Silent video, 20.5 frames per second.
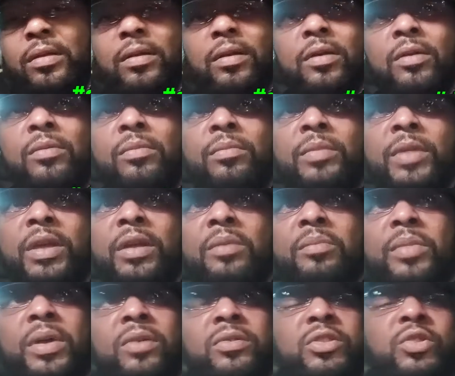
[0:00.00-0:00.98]
You know,
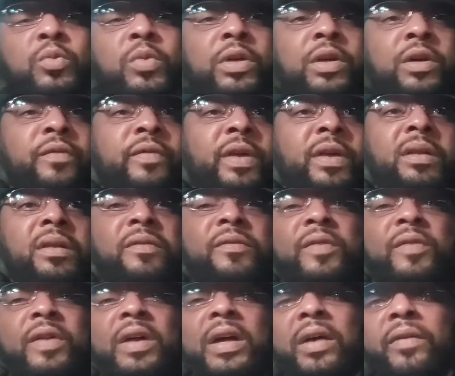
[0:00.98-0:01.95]
making about
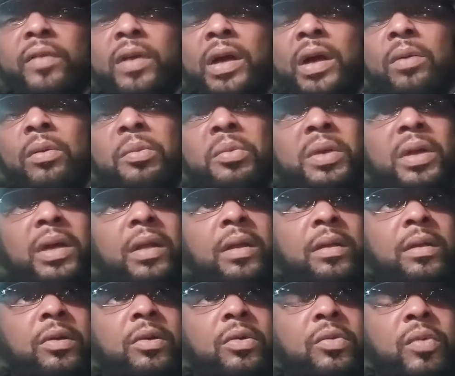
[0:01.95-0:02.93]
$12.85 an hour. We got a
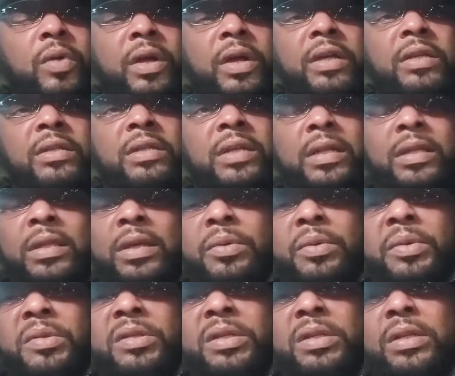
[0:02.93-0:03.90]
little raise because I think
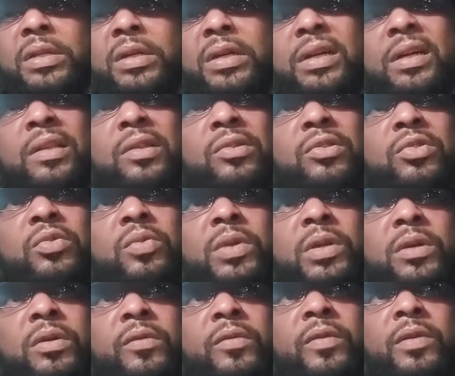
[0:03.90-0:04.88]
we was a little under
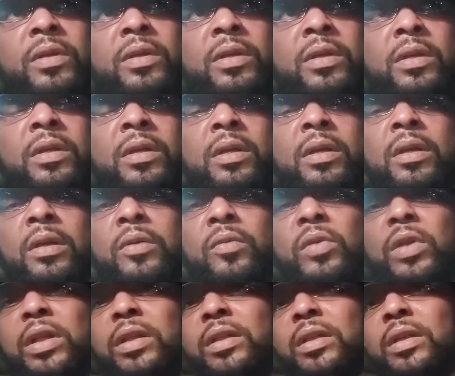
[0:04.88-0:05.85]
12
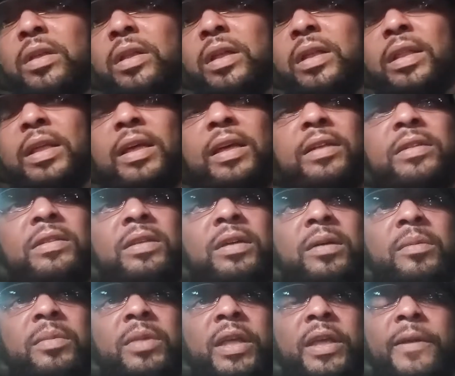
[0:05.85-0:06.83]
when I did that last
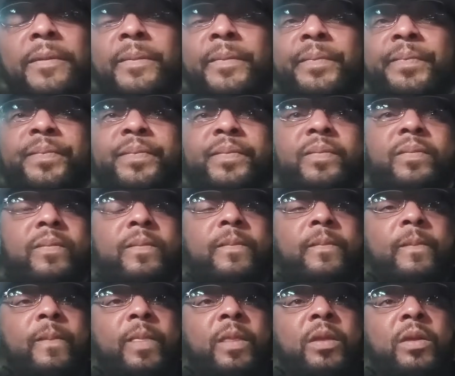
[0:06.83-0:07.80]
update.
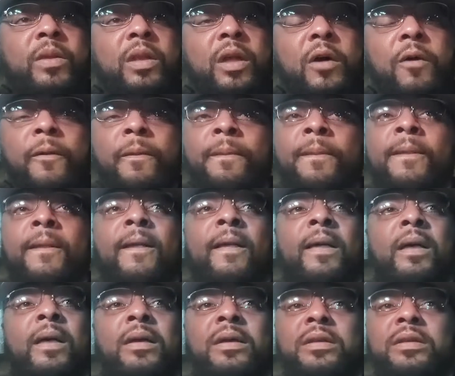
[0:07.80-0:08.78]
You know,
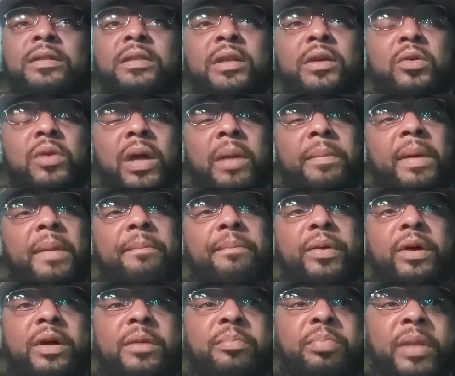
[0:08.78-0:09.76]
still got my
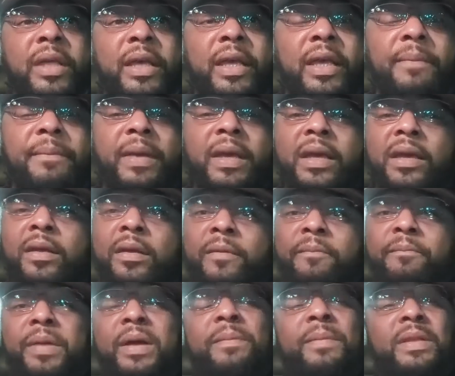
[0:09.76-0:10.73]
book playing,
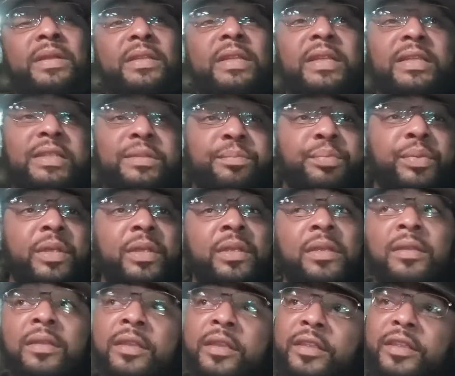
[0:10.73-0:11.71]
man, about my
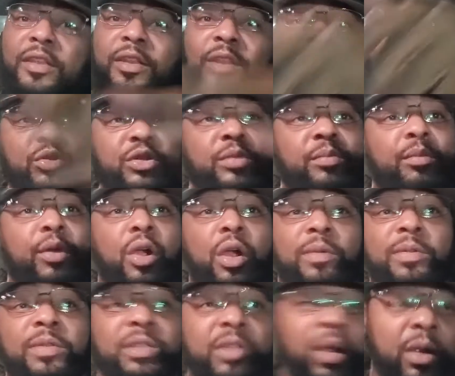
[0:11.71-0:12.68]
discipline. You know,
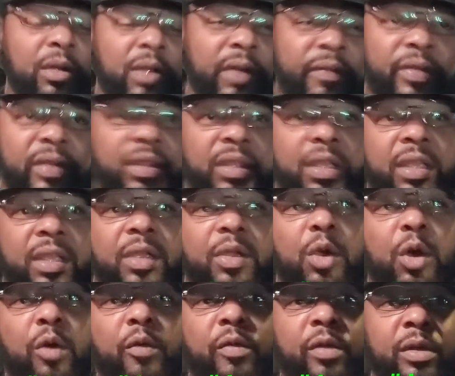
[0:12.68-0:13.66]
tomorrow I'm starting
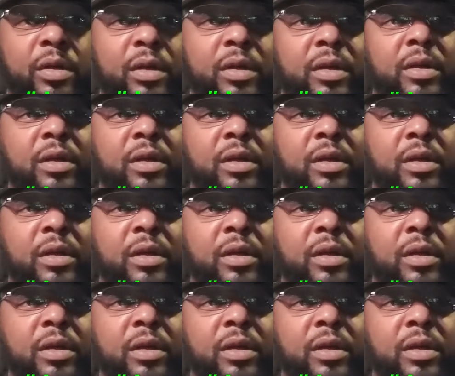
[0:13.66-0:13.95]
everything over.